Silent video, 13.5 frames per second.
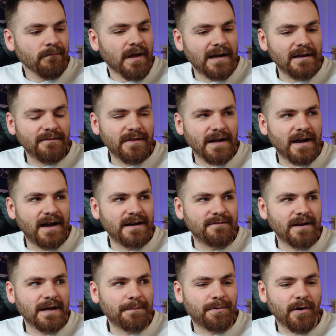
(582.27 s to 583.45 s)
I love that kind of,
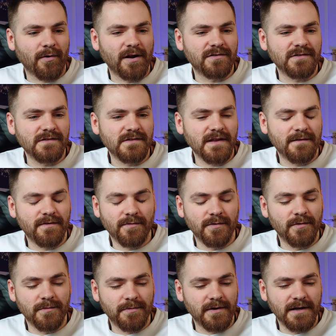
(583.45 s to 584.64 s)
like, progression stuff. I thought it
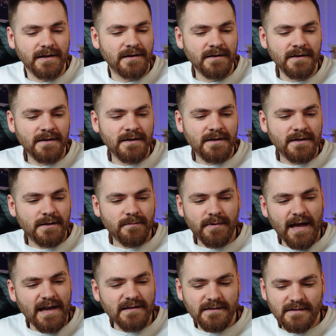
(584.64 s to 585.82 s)
was brilliant.
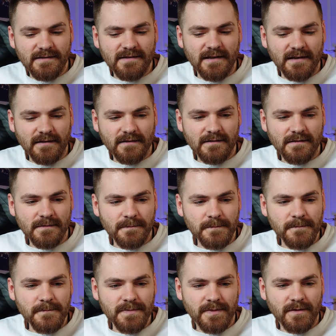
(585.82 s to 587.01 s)
But 86
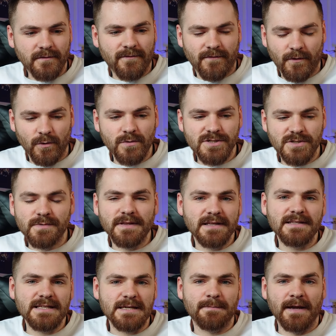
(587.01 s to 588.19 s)
throws you in the
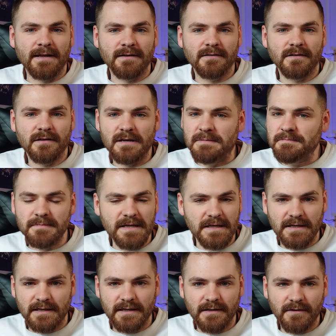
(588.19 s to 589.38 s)
deep end
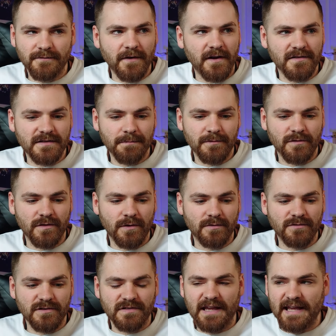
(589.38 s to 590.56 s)
immediately. The first
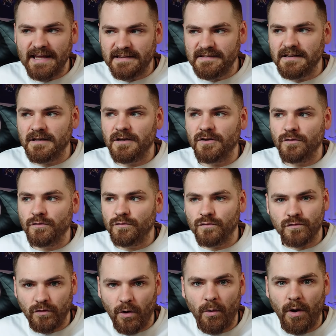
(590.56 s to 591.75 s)
episode just hitting
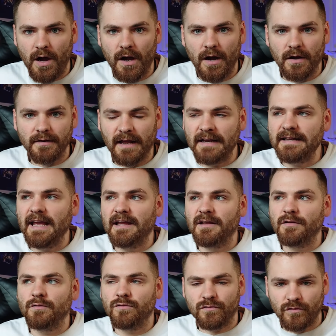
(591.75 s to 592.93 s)
so hard and getting
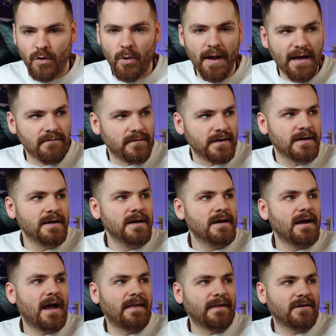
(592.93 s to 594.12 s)
so heavy
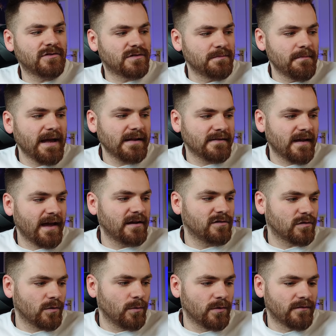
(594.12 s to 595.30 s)
and it just
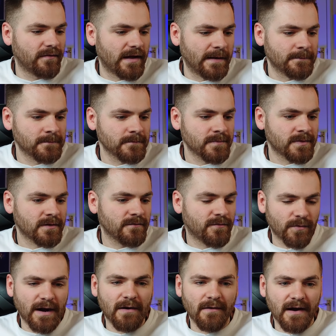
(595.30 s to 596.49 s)
maintains all of that
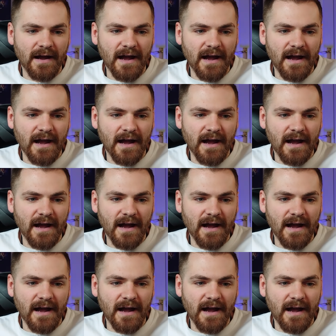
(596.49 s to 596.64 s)
throughout